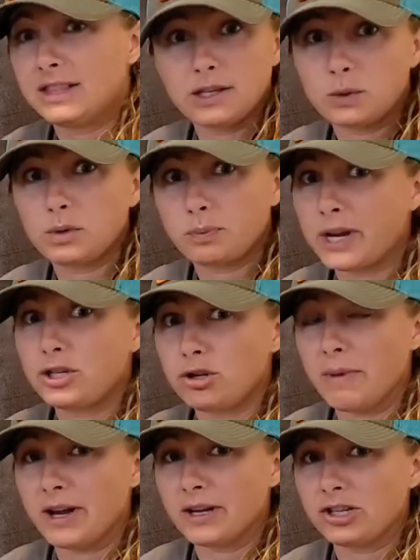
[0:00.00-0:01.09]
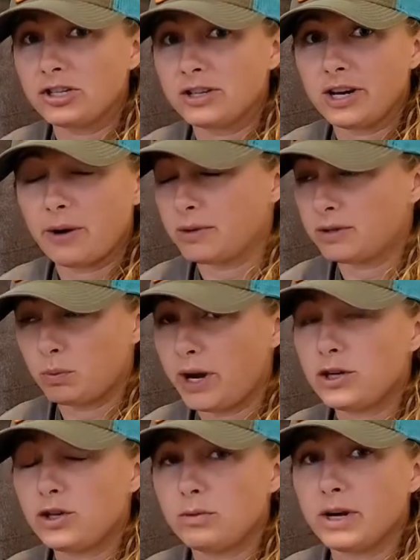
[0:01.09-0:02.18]
This was way too much. It was
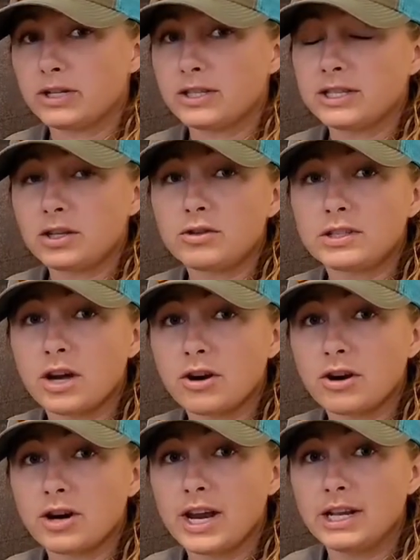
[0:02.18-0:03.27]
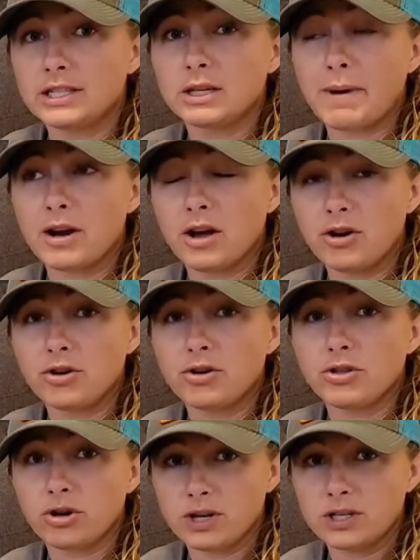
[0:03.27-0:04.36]
way too much. This little sucker heats about
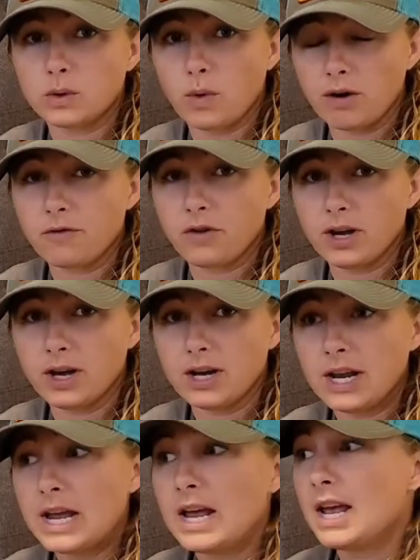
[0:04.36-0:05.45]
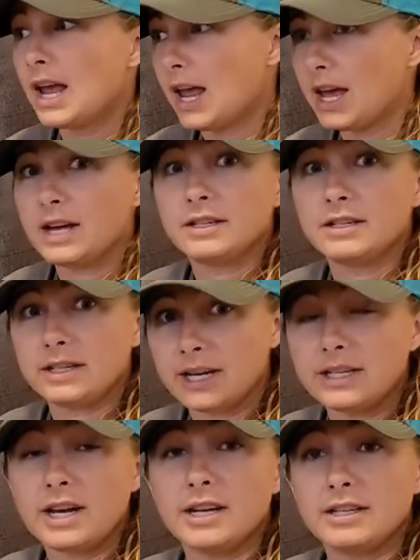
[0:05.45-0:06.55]
130 square foot and
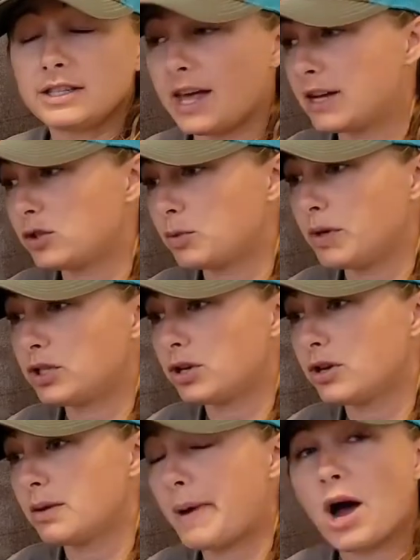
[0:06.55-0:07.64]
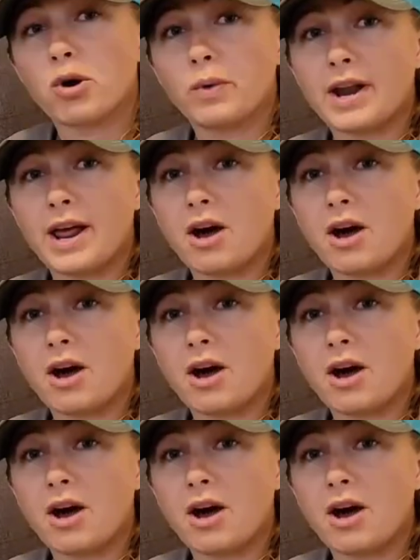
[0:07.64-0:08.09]
it does. Last winter, the power went